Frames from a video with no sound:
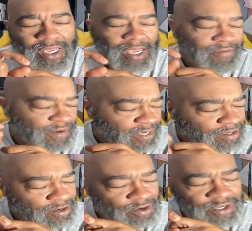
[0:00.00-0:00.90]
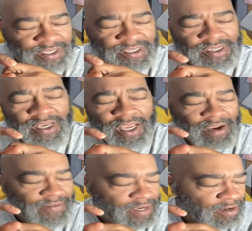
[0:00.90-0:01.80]
every nurse,
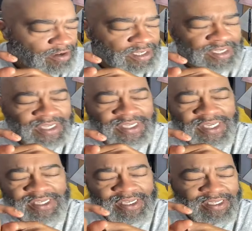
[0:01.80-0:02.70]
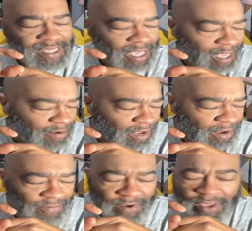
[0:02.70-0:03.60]
every nurse's assistant,
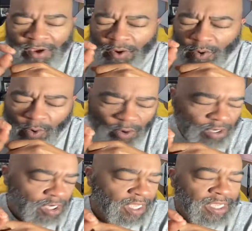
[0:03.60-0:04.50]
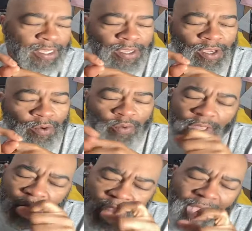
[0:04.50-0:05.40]
every orderly.
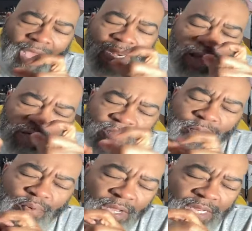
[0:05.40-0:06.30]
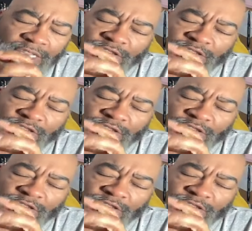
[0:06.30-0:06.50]
We, God, even pray that